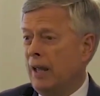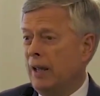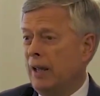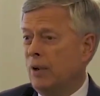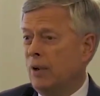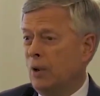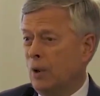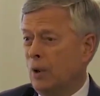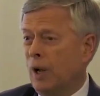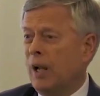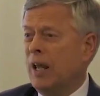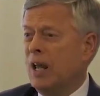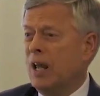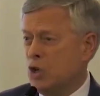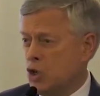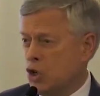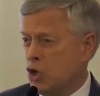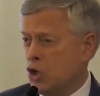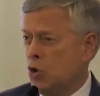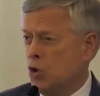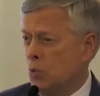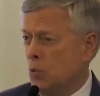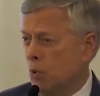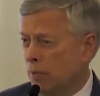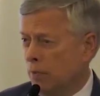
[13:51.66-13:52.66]
or an
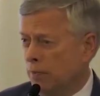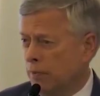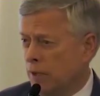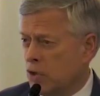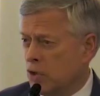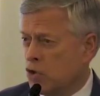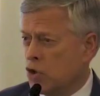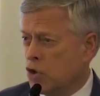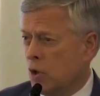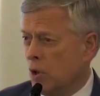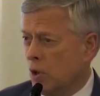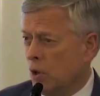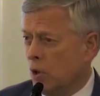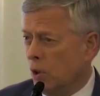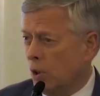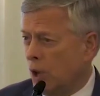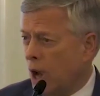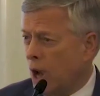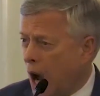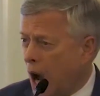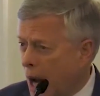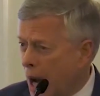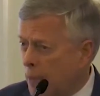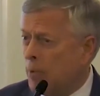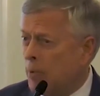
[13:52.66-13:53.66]
issue of the journal
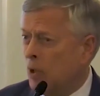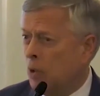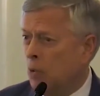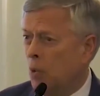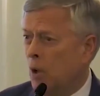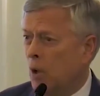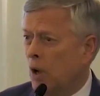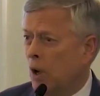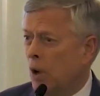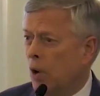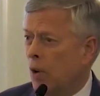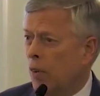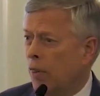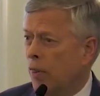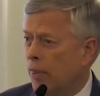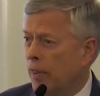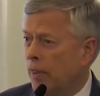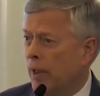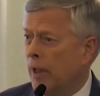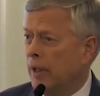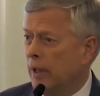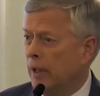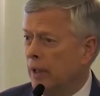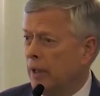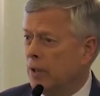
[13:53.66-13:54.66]
Commonwealth
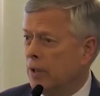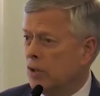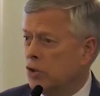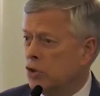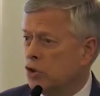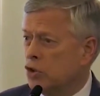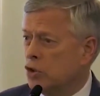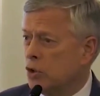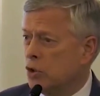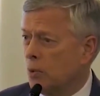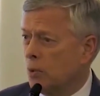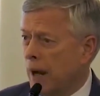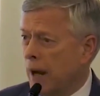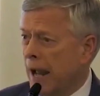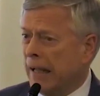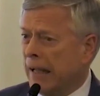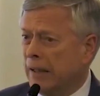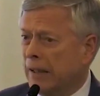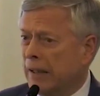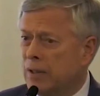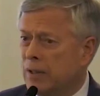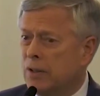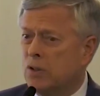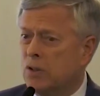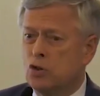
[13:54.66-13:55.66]
that is
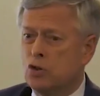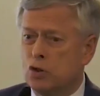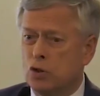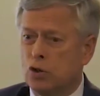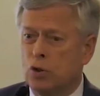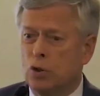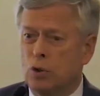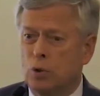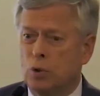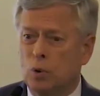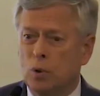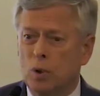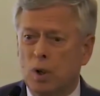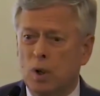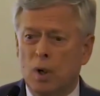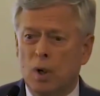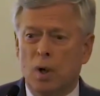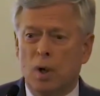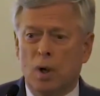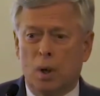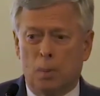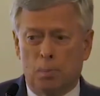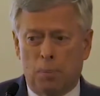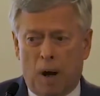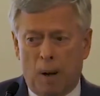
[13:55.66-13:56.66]
directed to
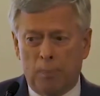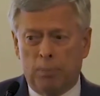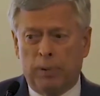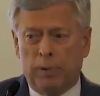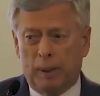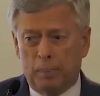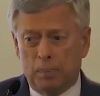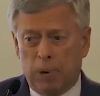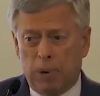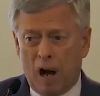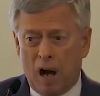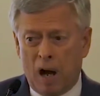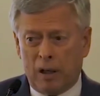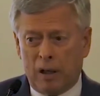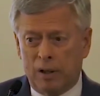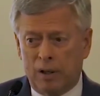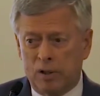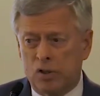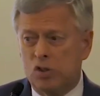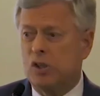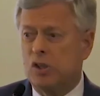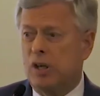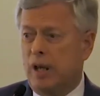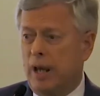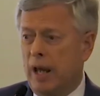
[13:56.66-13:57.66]
public
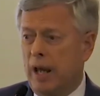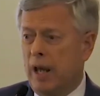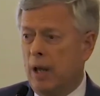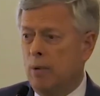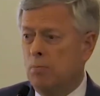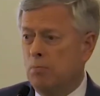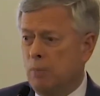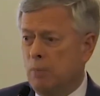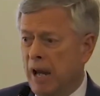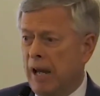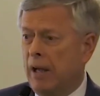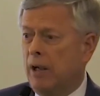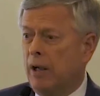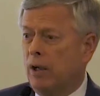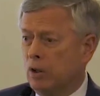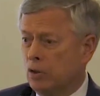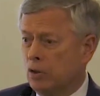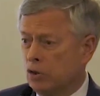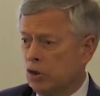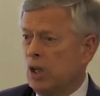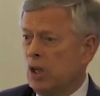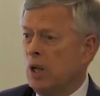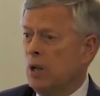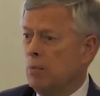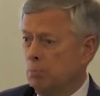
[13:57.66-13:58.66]
policy
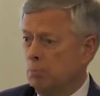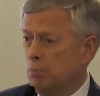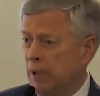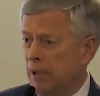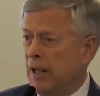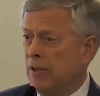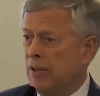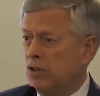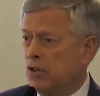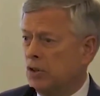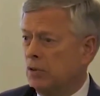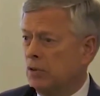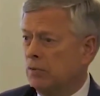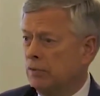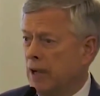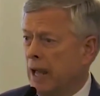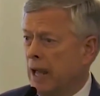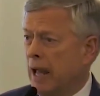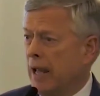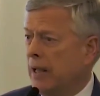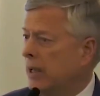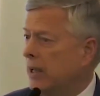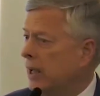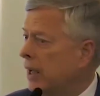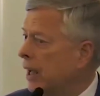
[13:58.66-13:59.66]
makers in
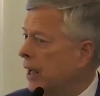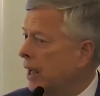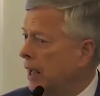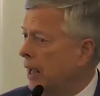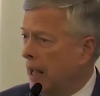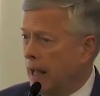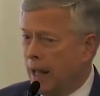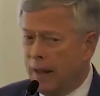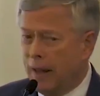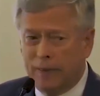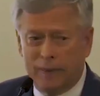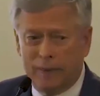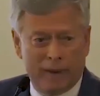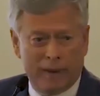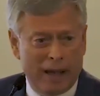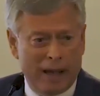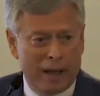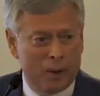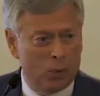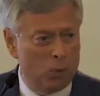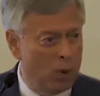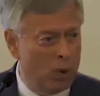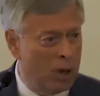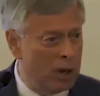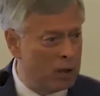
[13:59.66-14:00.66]
Pennsylvania and
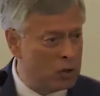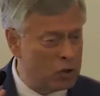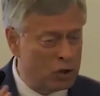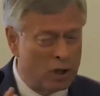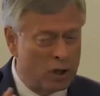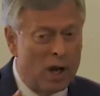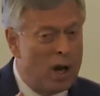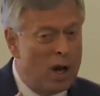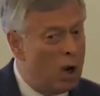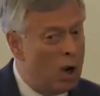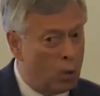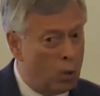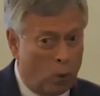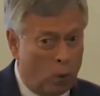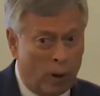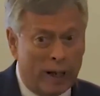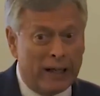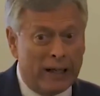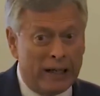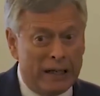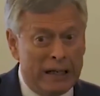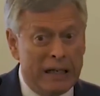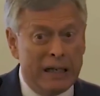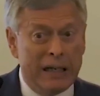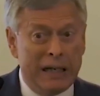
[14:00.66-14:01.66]
that was
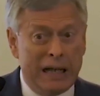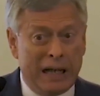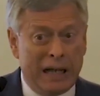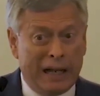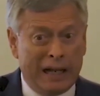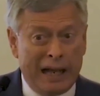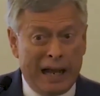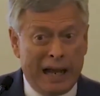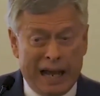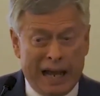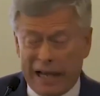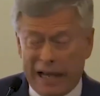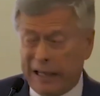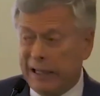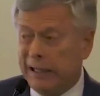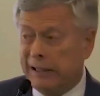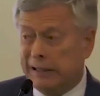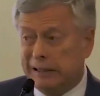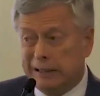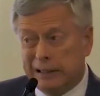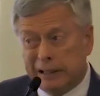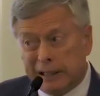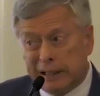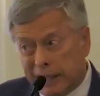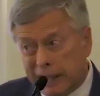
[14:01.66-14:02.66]
written and
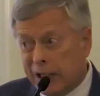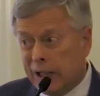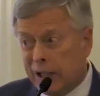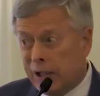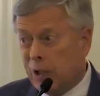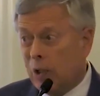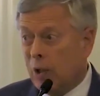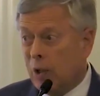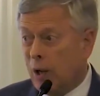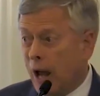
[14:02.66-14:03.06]
edited here